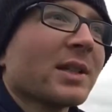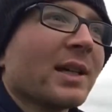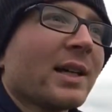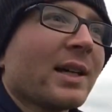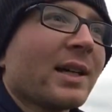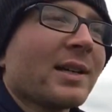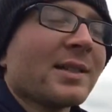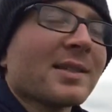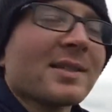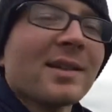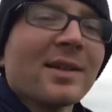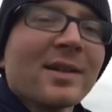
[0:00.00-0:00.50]

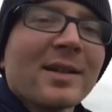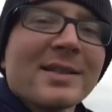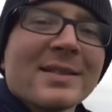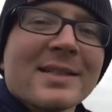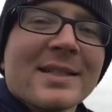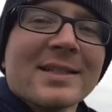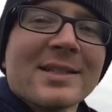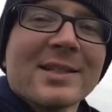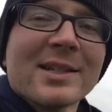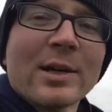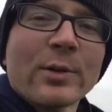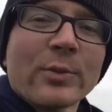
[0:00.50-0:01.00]
And as long as
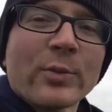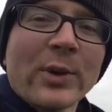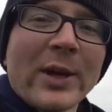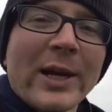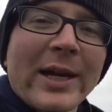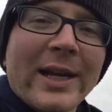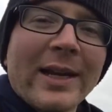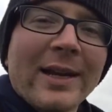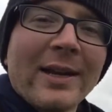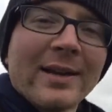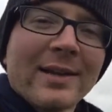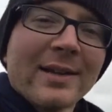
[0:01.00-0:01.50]
it's not
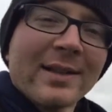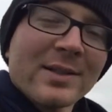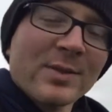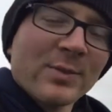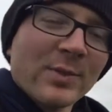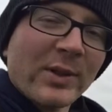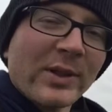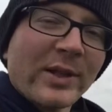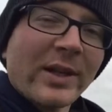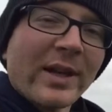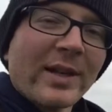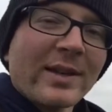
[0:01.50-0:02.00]
raining, it's
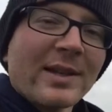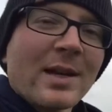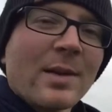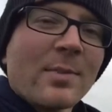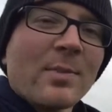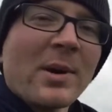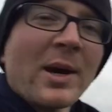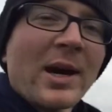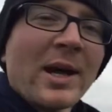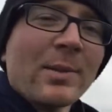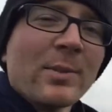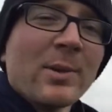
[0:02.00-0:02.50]
really not that
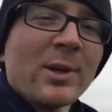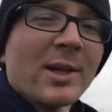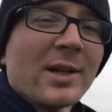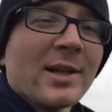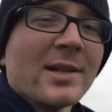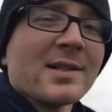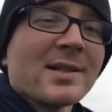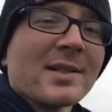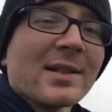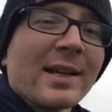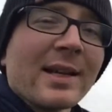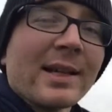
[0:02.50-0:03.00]
bad. But it
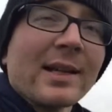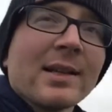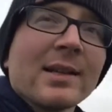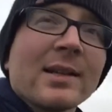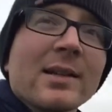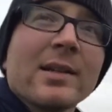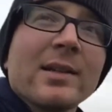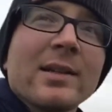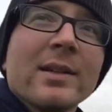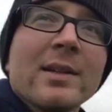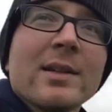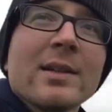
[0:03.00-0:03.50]
is like,
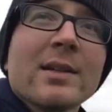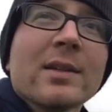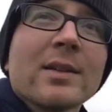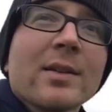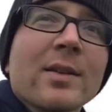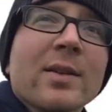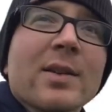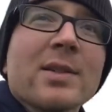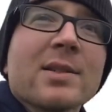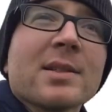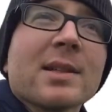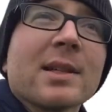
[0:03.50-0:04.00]
you
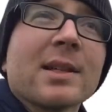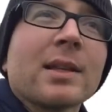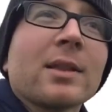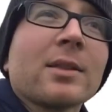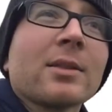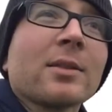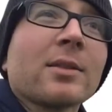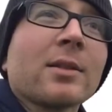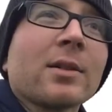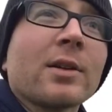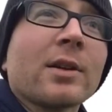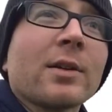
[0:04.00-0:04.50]
know, it is like
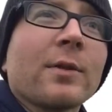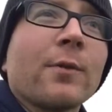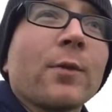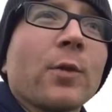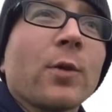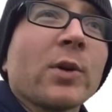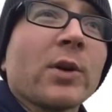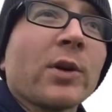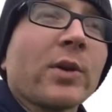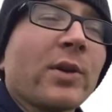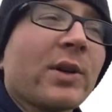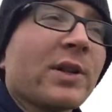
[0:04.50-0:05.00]

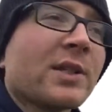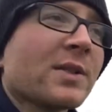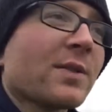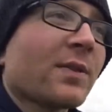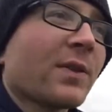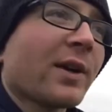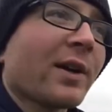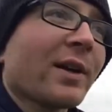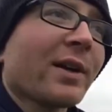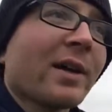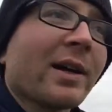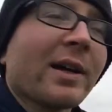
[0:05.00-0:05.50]
34 degrees
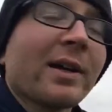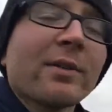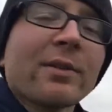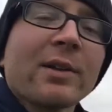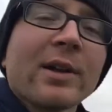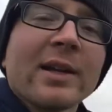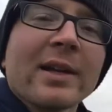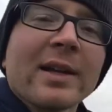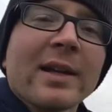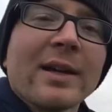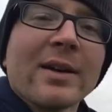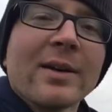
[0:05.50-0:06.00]
Fahrenheit
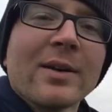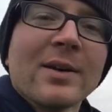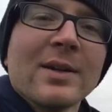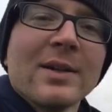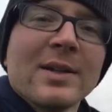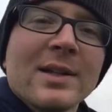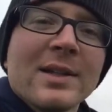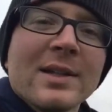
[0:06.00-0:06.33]
right now.